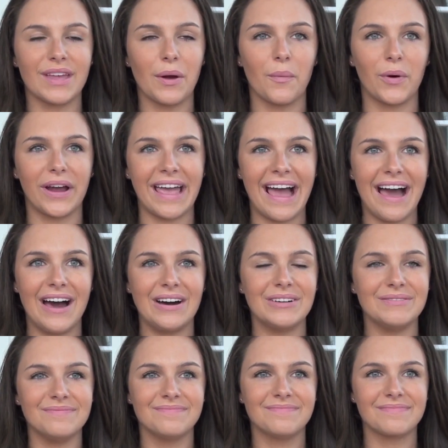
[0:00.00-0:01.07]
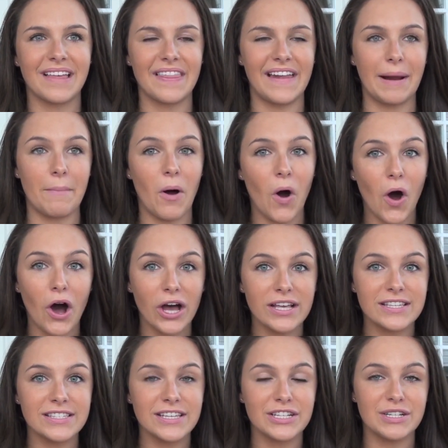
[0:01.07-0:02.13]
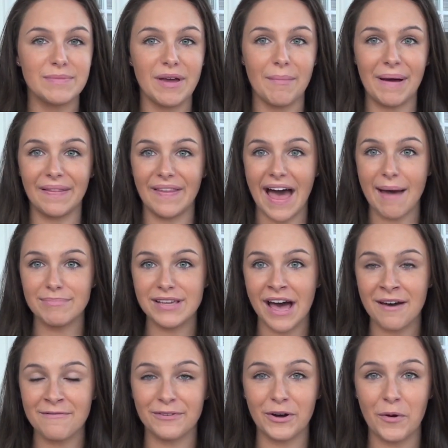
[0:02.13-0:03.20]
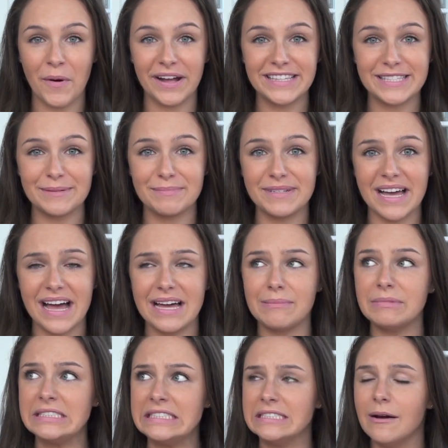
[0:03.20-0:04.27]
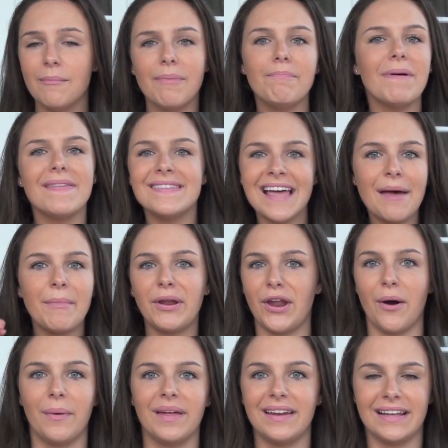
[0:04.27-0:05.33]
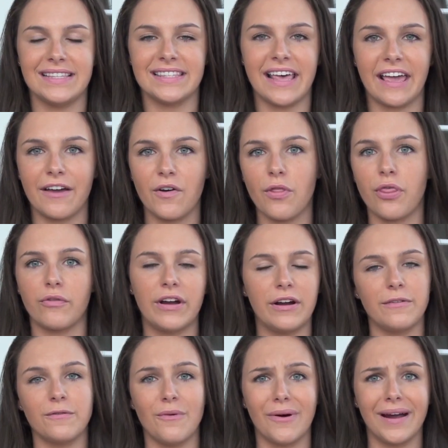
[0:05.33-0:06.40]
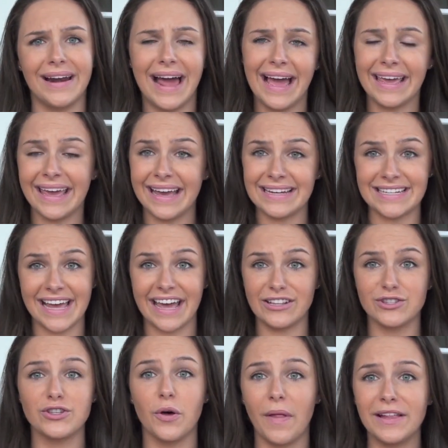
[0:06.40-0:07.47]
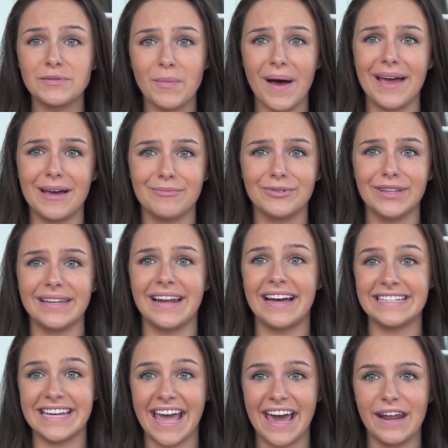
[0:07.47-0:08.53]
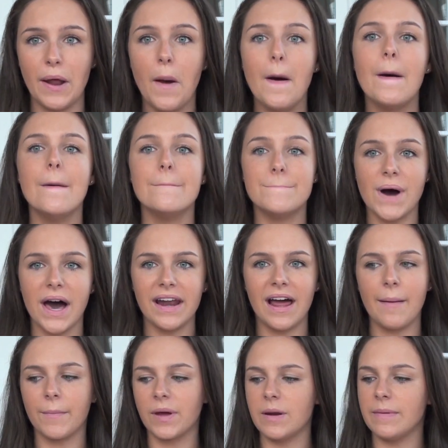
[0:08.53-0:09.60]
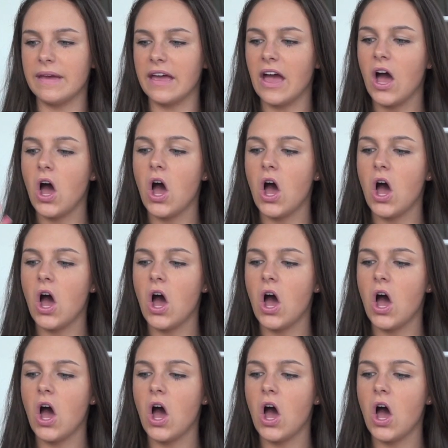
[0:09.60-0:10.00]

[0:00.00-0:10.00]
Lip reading: work out, then I pause to be on my laptop for quite some time. By the time I know it, it's like 3 or 4, and I can't tan, so that's why I'm really not tan, but I'm gonna be